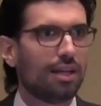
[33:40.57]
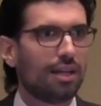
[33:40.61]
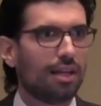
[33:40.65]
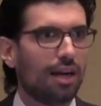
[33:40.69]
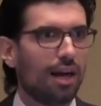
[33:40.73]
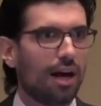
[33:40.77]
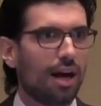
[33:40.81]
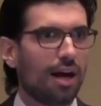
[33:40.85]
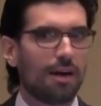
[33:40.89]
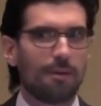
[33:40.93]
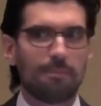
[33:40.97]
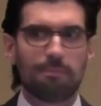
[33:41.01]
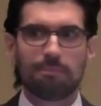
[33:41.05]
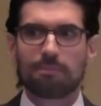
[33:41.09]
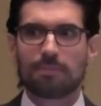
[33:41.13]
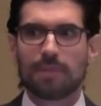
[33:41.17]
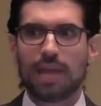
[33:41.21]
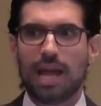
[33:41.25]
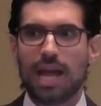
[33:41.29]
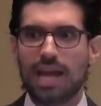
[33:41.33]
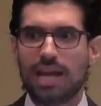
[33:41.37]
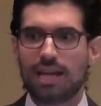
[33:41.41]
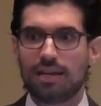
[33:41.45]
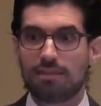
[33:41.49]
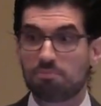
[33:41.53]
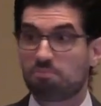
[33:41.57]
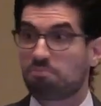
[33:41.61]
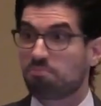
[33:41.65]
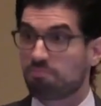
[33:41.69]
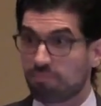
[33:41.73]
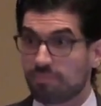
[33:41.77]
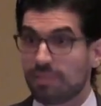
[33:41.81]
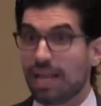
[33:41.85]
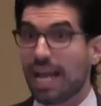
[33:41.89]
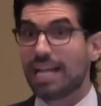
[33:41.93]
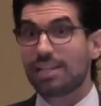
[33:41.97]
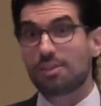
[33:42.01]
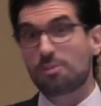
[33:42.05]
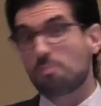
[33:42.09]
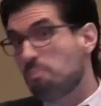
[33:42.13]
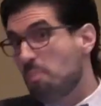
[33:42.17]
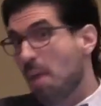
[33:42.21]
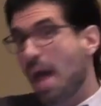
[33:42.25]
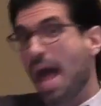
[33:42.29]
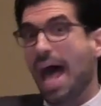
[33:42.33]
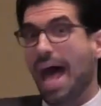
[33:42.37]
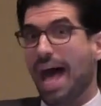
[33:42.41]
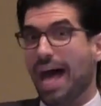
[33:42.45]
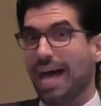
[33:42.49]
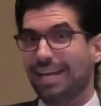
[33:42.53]
And it's
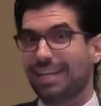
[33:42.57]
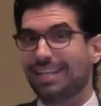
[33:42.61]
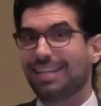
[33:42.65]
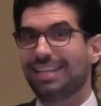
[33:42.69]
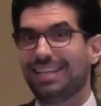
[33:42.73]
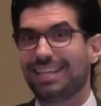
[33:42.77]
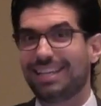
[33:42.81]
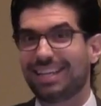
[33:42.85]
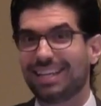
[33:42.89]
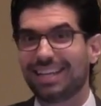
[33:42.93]
bad.